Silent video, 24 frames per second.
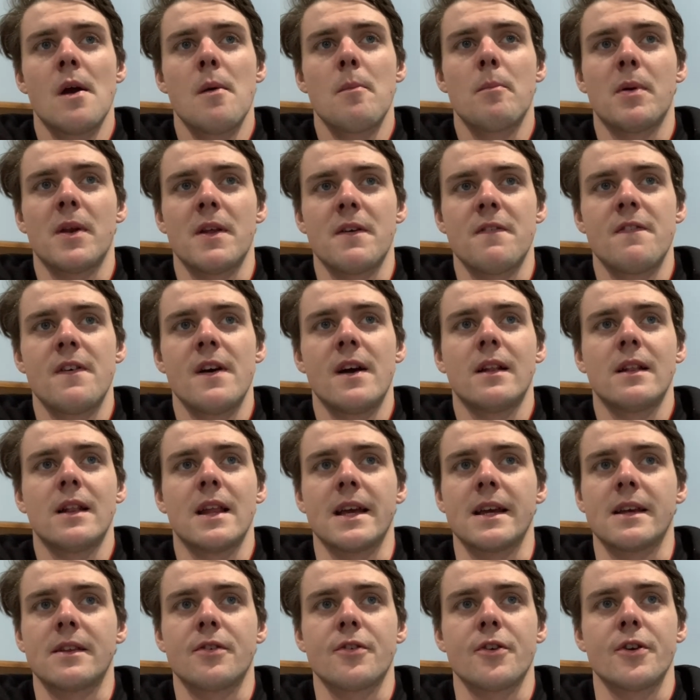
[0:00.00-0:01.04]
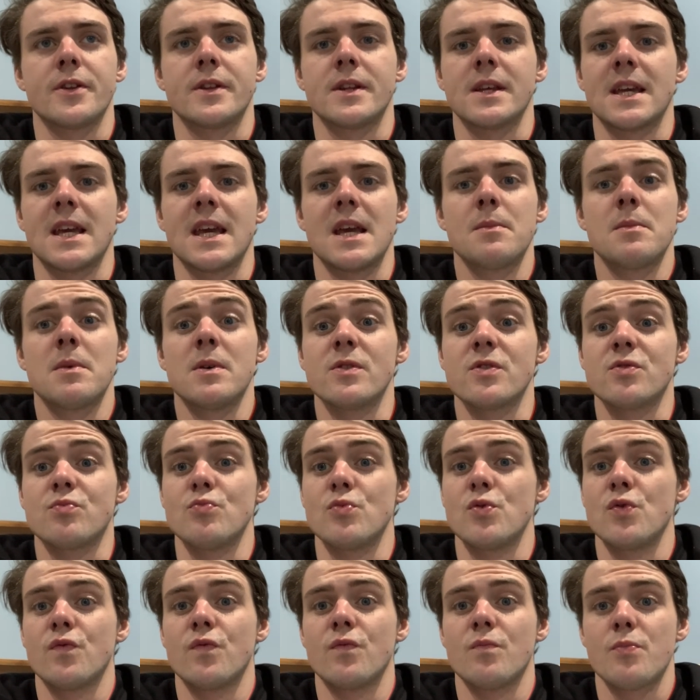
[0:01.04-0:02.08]
But I felt like throughout the game I was
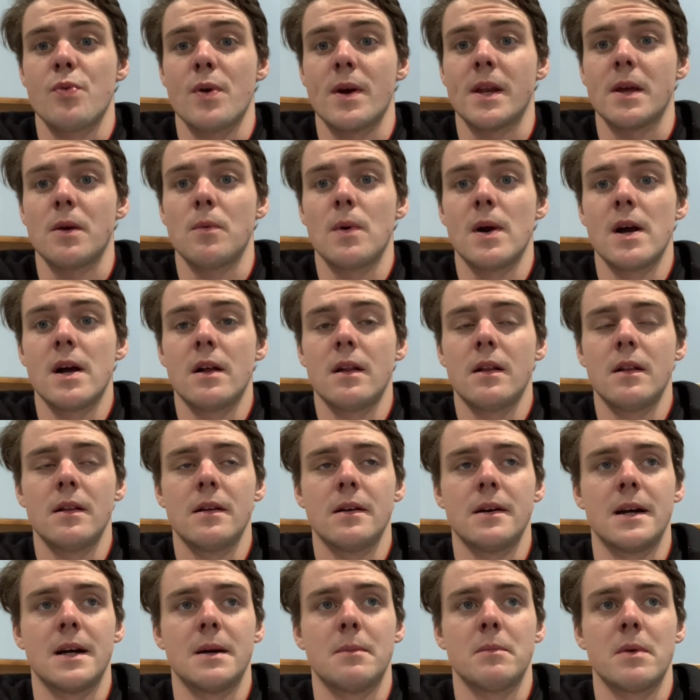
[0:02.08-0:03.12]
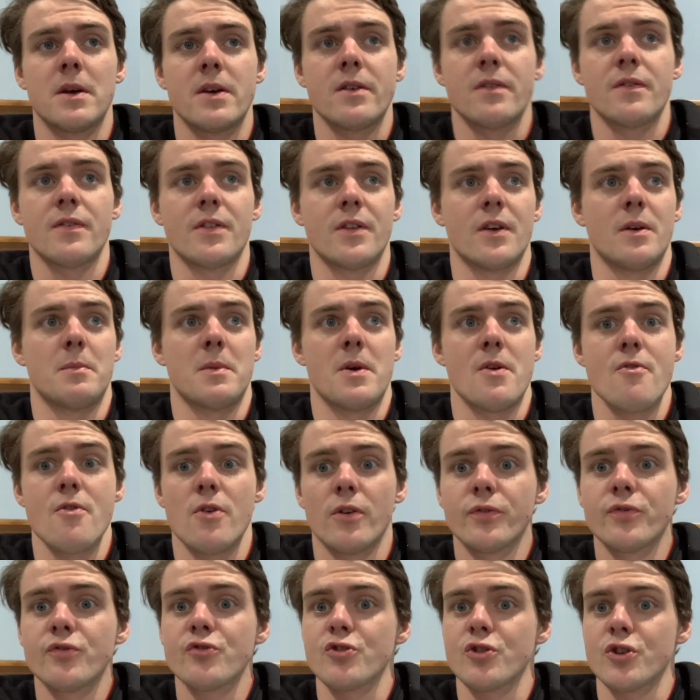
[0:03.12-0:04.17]
moving pretty well. I thought my
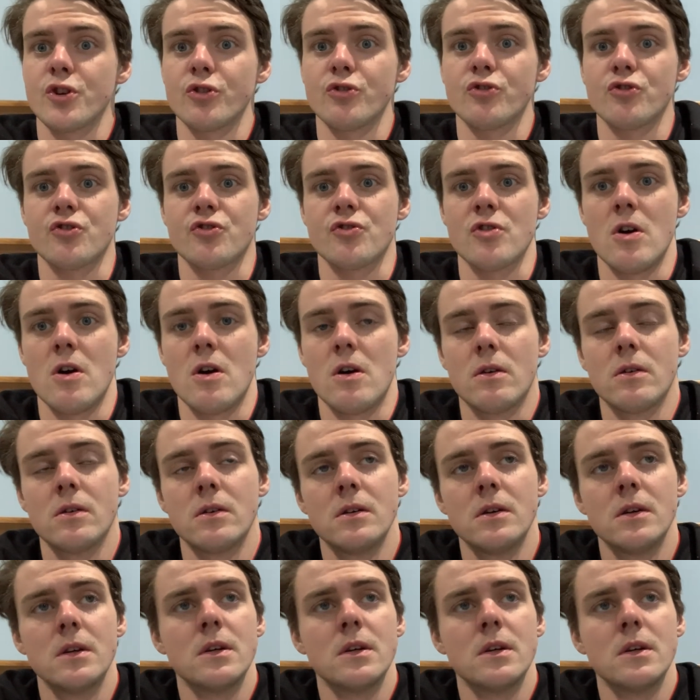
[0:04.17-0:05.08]
runs were good and strong.